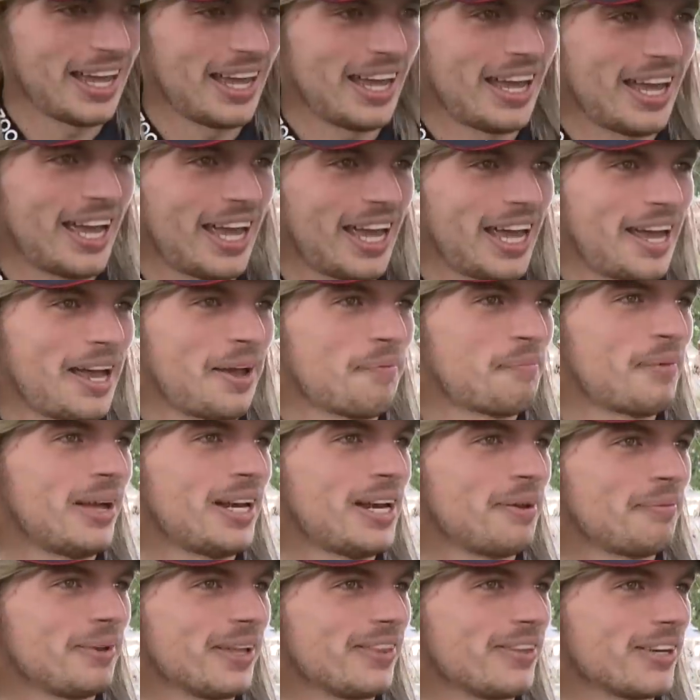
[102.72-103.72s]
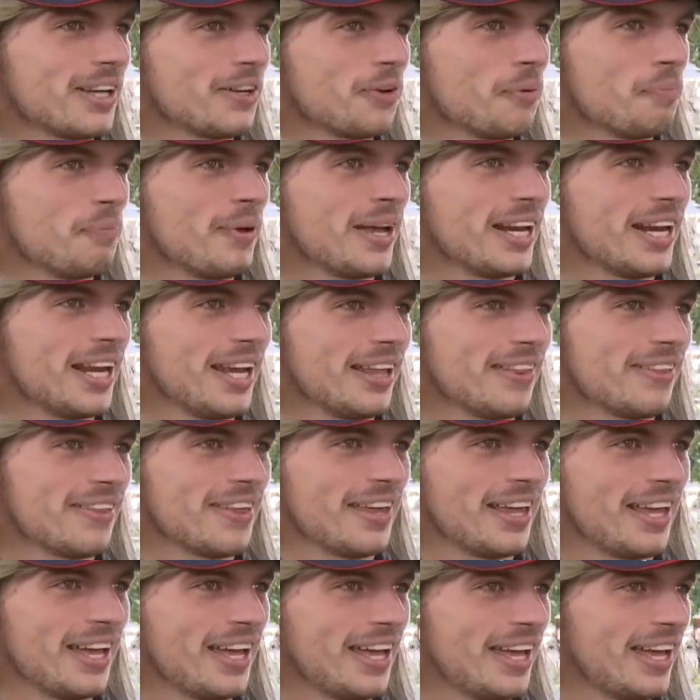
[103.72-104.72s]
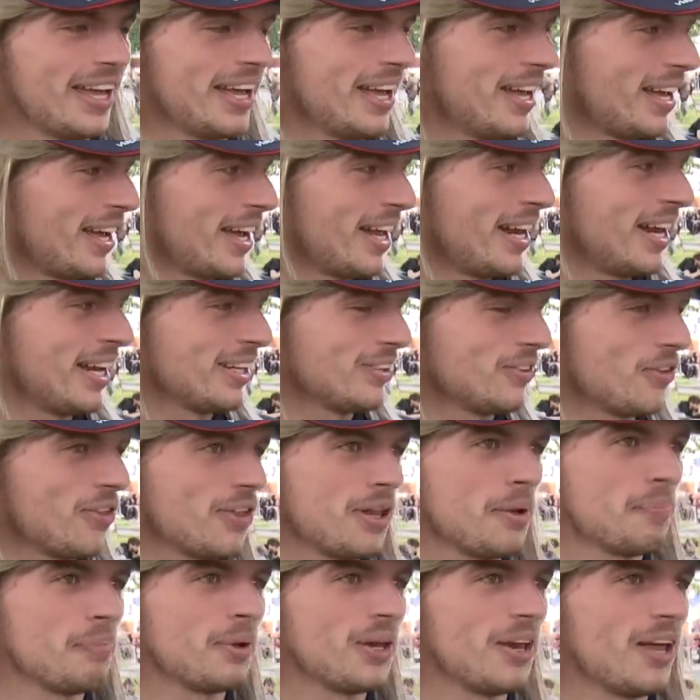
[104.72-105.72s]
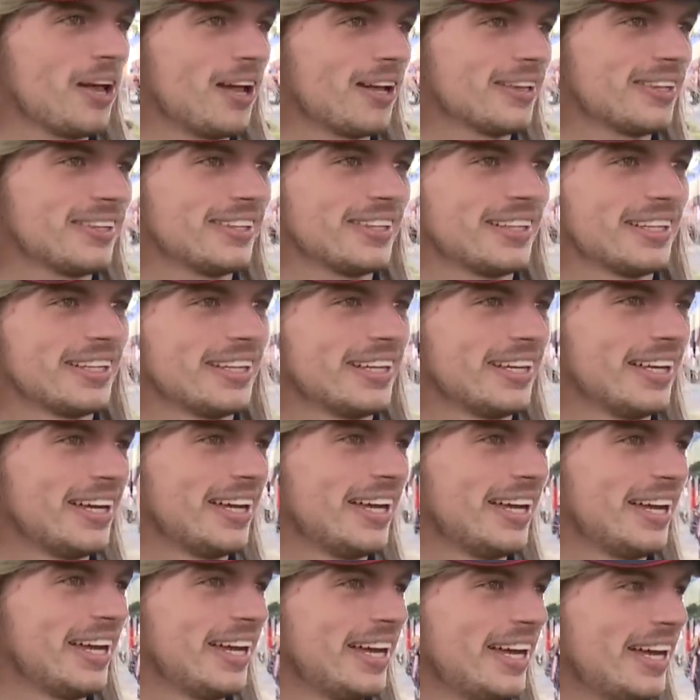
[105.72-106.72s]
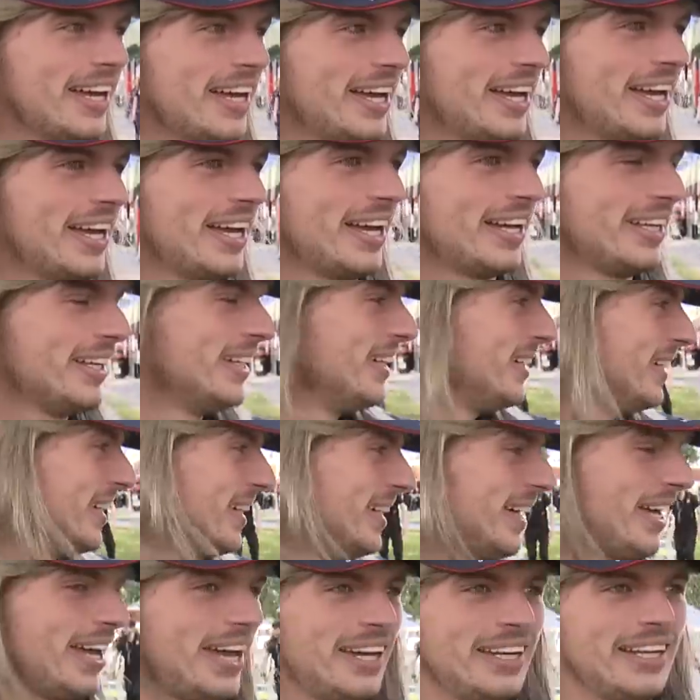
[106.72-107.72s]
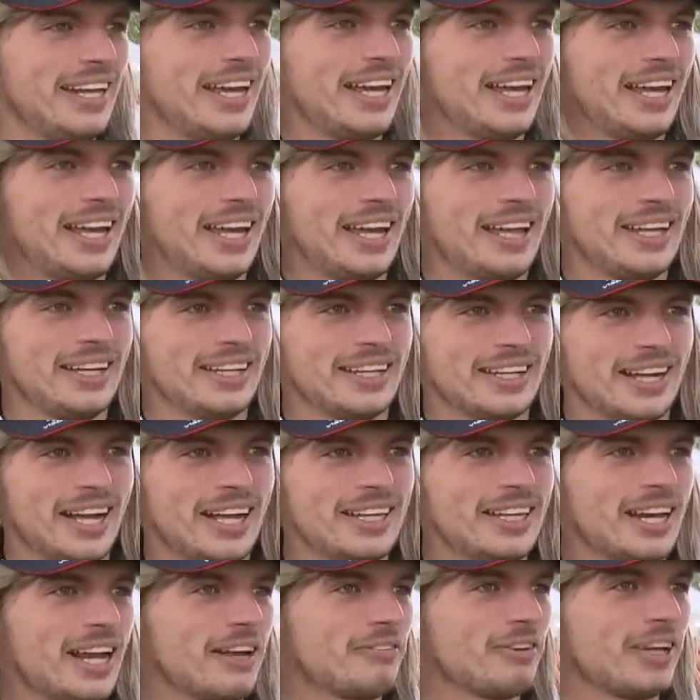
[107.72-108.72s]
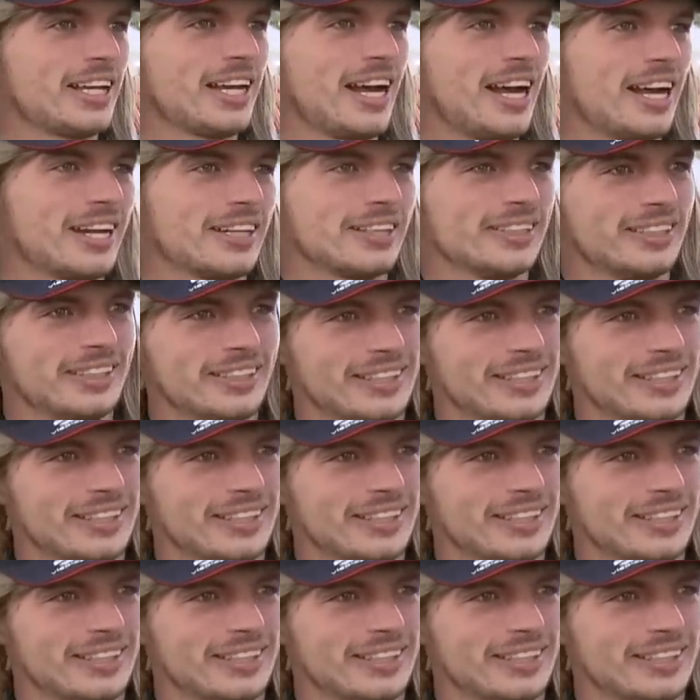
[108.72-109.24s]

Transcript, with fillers: Uh, my name is Checo Perez. Uh, I like to sleep a lot, uh, and uh, I drive a car.